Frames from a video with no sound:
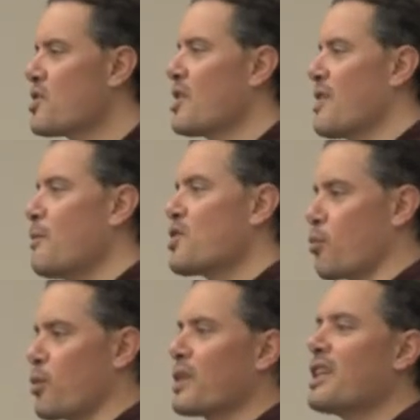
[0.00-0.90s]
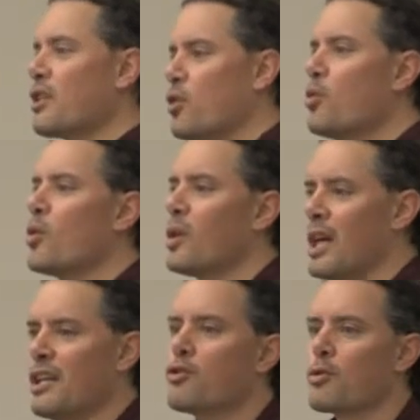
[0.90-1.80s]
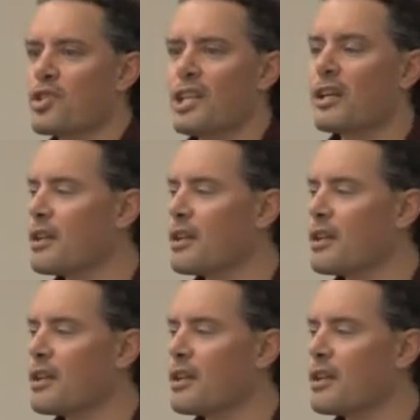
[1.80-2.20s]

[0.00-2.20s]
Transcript: a really cool and interesting,